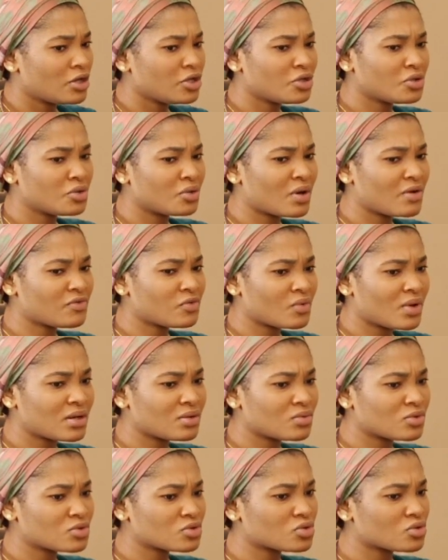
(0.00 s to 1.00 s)
You know,
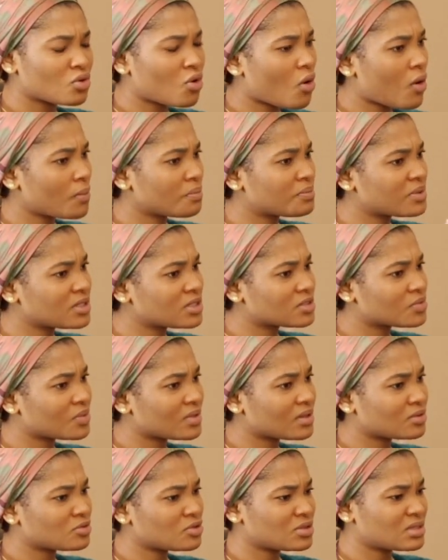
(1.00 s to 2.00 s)
everyone wants to compete
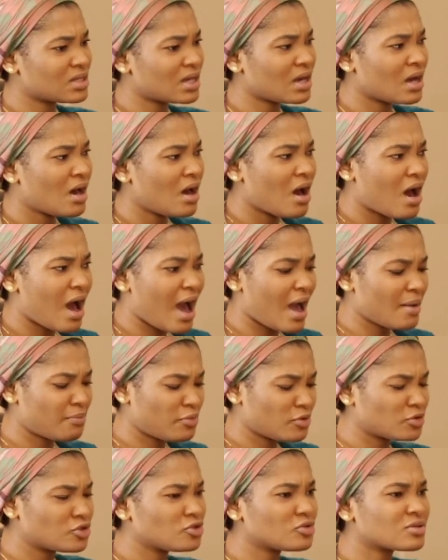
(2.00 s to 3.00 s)
with it, to say, I
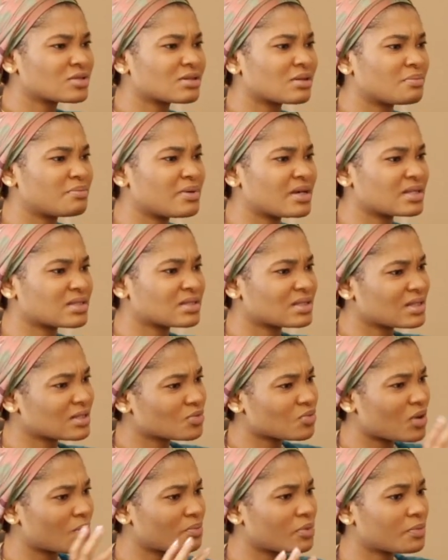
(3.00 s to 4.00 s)
produce the best,
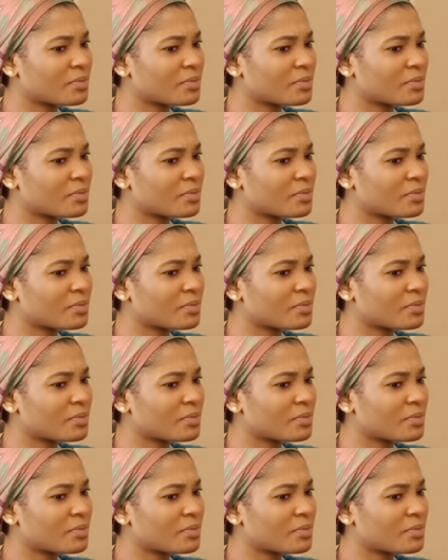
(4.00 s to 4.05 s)
this one.